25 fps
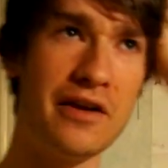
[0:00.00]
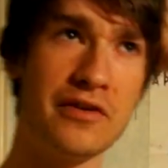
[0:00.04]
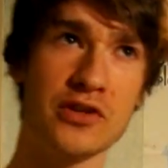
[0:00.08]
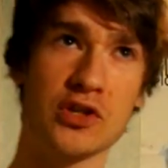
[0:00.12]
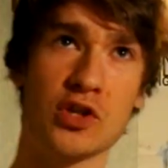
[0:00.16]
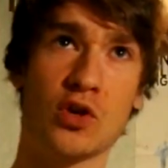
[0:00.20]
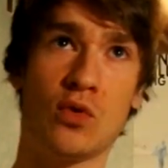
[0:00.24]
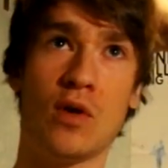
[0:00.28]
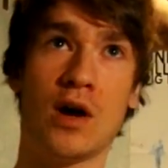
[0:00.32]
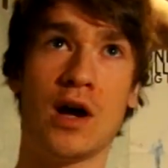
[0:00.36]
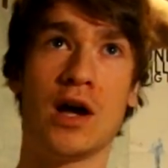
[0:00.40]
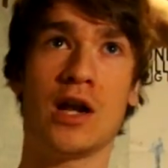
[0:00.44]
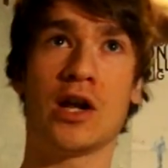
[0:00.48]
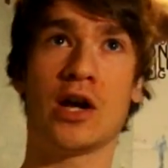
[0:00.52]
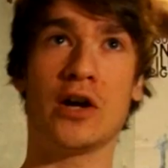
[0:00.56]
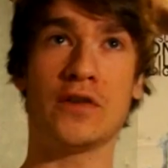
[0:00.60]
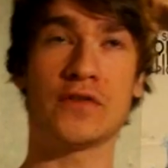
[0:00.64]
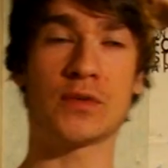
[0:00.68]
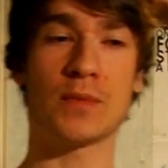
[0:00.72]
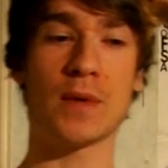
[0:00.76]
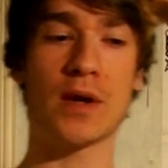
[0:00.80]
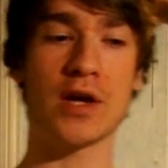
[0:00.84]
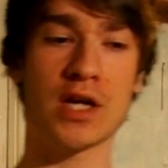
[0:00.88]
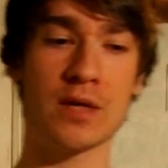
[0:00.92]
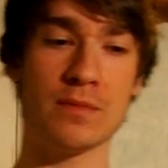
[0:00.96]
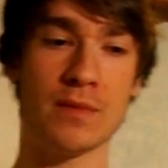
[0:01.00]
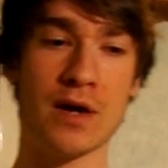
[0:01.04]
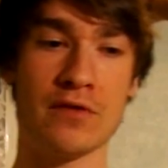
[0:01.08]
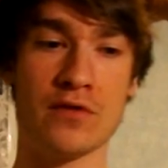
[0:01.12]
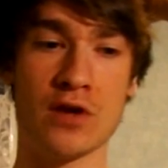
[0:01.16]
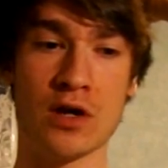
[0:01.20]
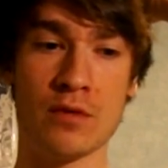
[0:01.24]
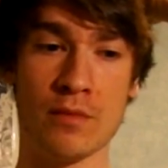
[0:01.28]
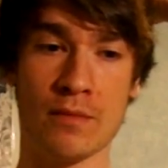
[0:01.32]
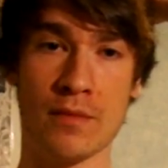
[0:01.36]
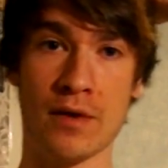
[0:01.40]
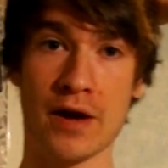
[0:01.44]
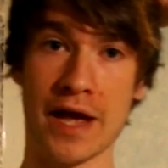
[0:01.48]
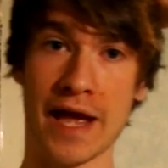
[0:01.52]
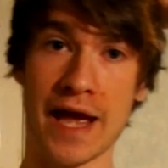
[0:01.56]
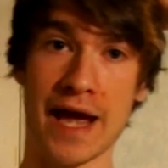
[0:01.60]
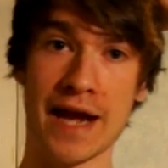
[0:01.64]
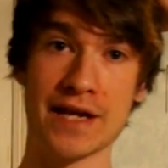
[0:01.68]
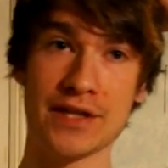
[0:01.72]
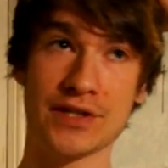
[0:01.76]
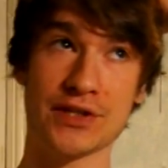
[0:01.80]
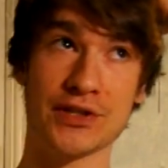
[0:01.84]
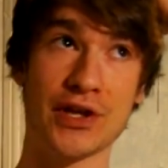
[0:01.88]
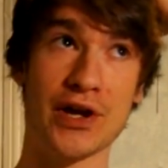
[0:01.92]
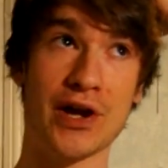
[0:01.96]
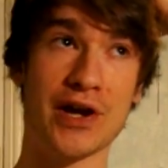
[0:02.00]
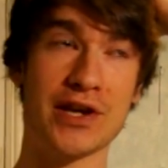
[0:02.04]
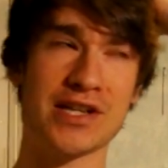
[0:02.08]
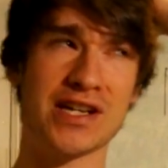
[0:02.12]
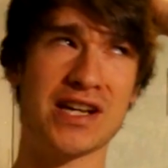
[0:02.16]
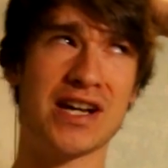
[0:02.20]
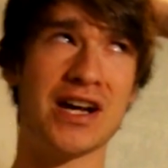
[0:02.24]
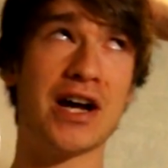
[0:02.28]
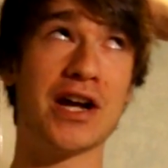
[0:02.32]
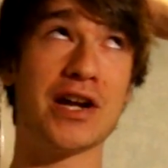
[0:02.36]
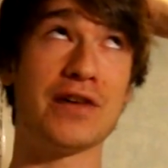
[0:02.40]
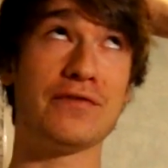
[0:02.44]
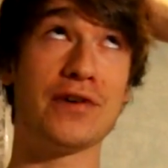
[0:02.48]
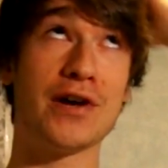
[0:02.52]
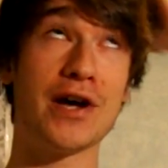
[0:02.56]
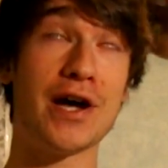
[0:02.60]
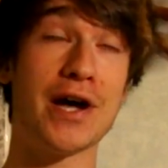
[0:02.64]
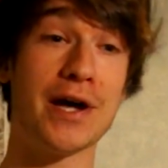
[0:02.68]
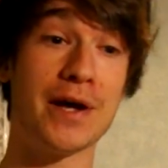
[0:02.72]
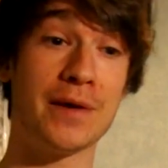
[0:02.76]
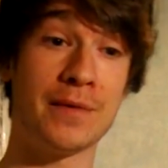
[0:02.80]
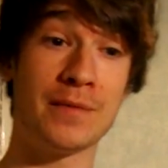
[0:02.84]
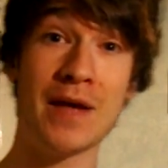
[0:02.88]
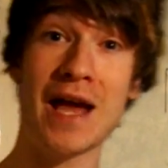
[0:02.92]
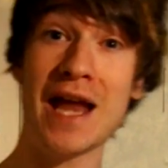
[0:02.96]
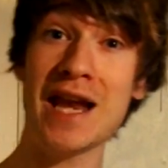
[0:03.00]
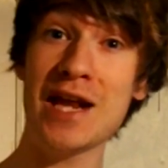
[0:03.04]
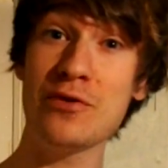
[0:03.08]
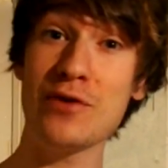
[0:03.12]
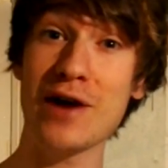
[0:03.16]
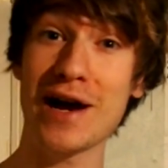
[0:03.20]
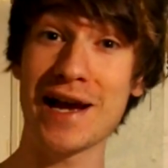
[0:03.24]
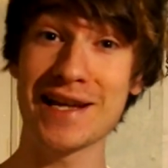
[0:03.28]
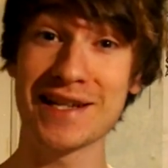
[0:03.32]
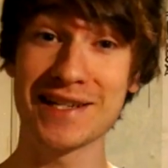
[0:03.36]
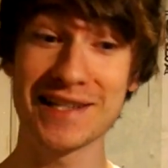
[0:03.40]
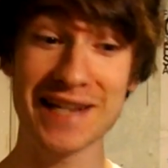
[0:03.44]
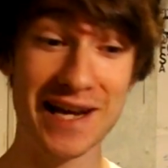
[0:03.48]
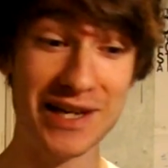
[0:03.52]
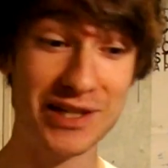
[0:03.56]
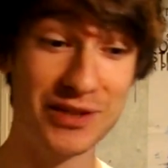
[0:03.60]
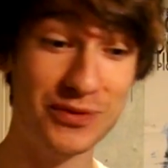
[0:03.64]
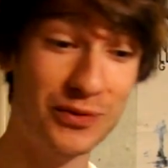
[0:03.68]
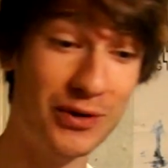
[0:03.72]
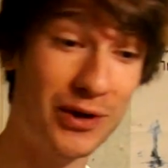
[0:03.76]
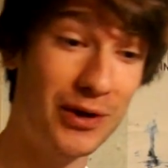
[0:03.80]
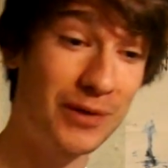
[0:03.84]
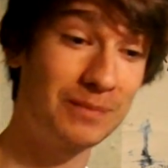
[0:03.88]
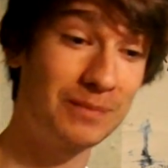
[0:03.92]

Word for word: is quite a lot of smoke in my room and my head is starting to kind of hurt. Anyway, next one.